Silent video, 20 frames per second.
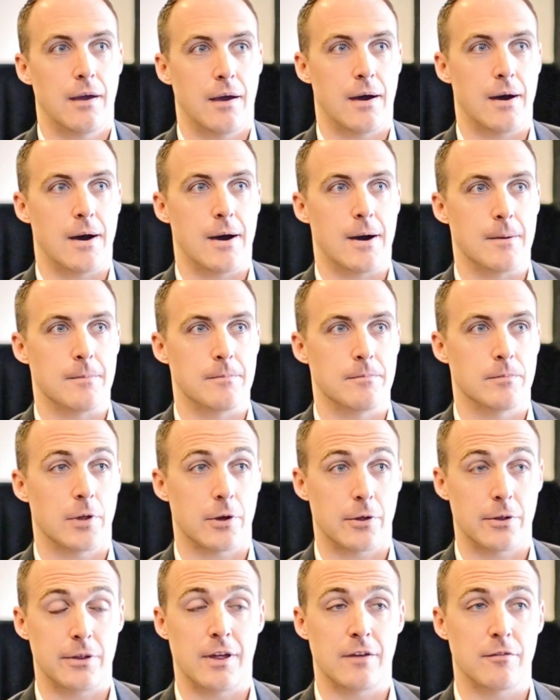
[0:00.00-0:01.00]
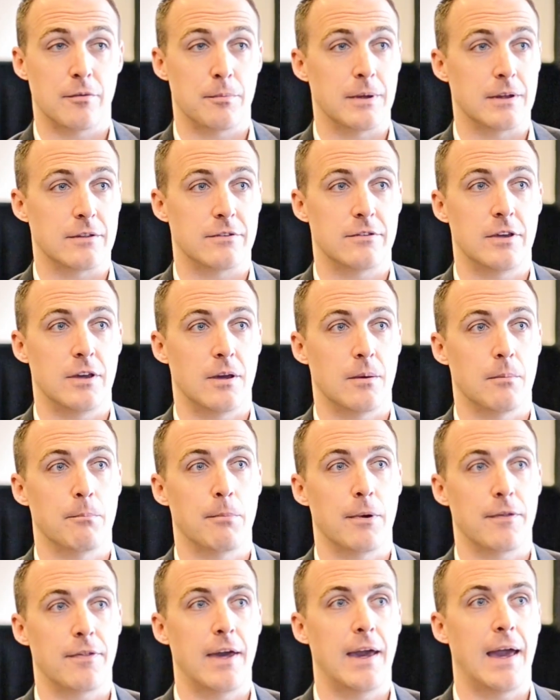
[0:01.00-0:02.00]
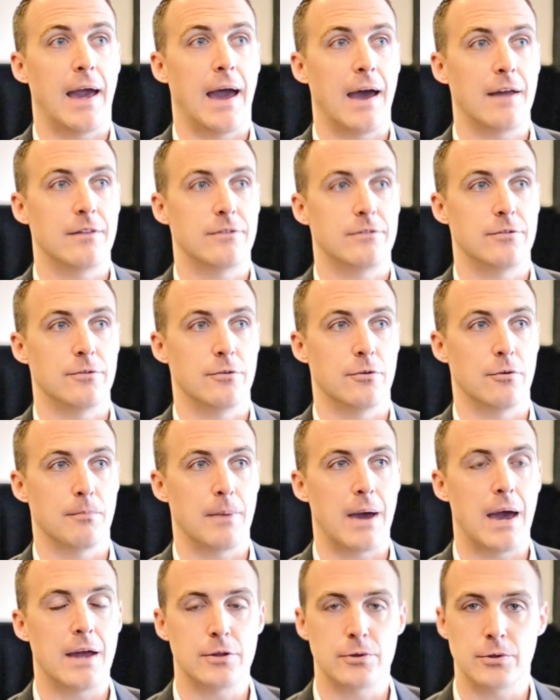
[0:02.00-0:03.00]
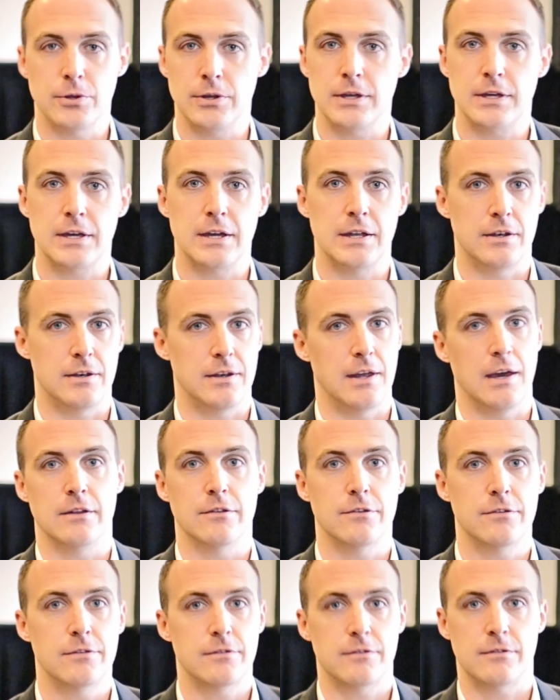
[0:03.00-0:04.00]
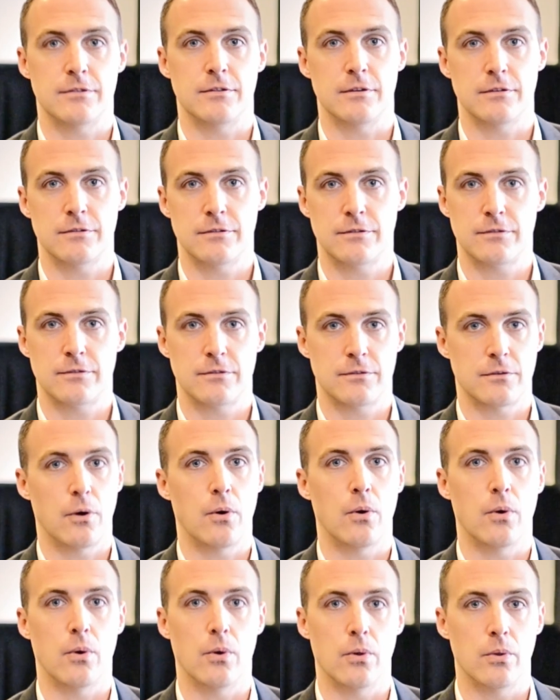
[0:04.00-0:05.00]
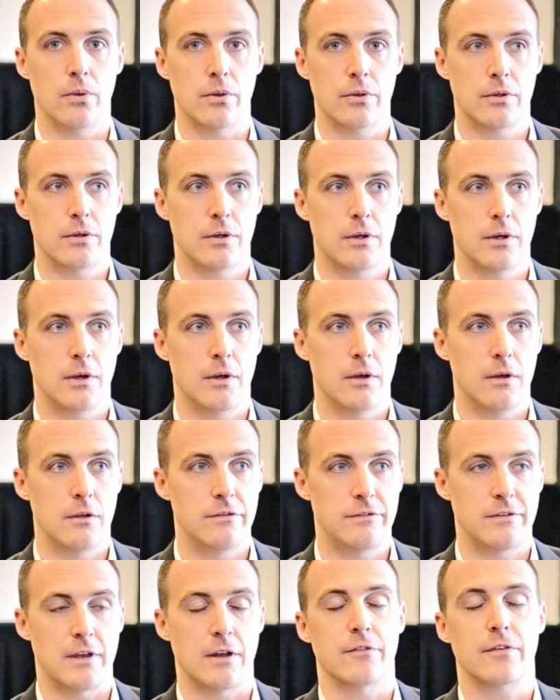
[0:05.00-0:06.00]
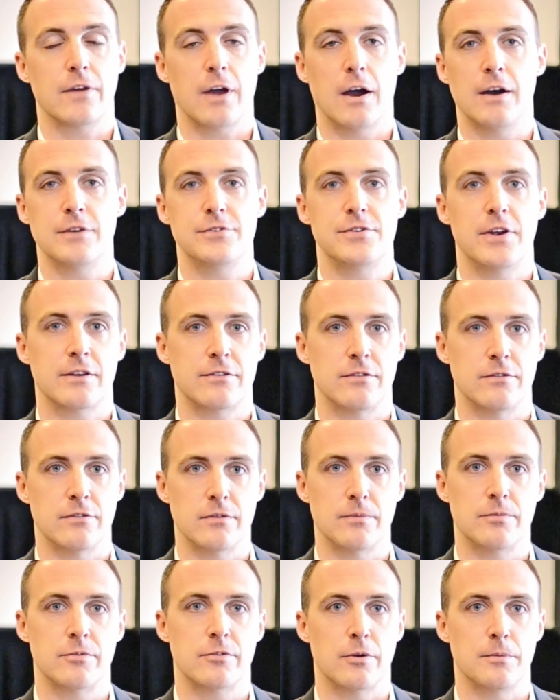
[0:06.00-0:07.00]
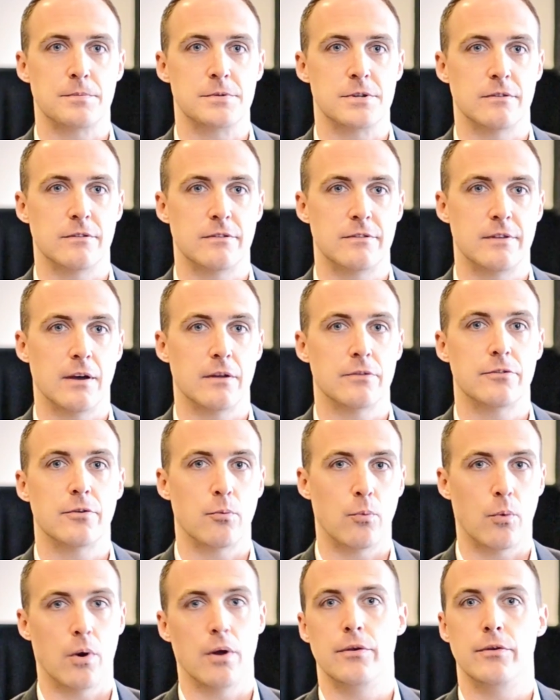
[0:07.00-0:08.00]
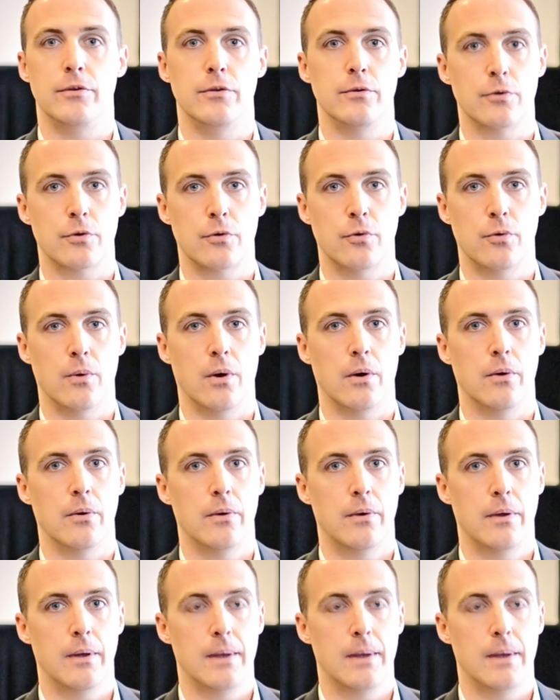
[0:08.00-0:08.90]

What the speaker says: luckily they have a big team, but they had to manually condense this whole set of contracts and subscriptions down to one new quote.